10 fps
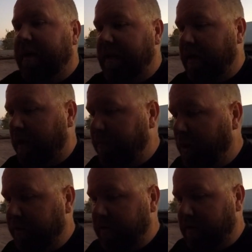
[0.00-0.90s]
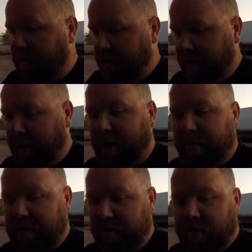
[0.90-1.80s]
and then I parked it, and I
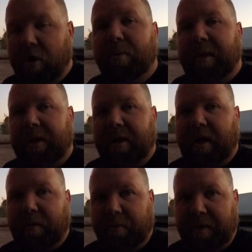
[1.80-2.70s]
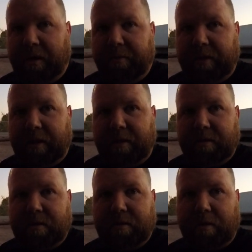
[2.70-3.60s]
was assuming that I would be able to get it
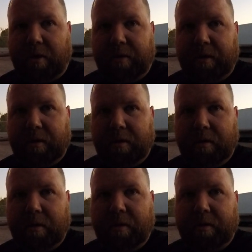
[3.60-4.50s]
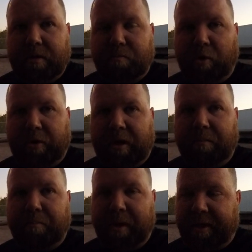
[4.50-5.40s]
started this morning,
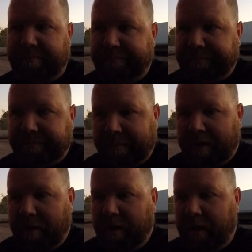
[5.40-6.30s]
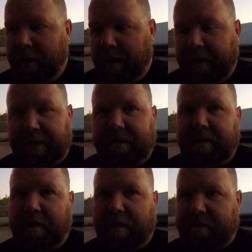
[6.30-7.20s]
but it
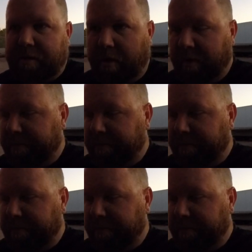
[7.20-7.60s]
did not start.